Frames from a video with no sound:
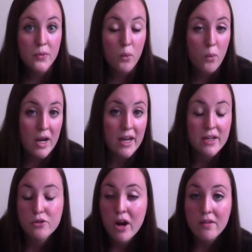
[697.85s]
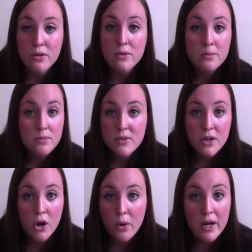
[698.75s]
when I travel to
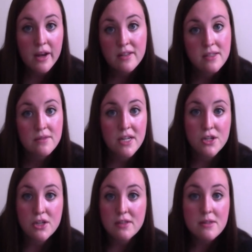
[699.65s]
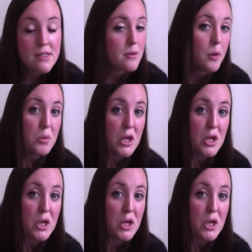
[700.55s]
go on excavations, let me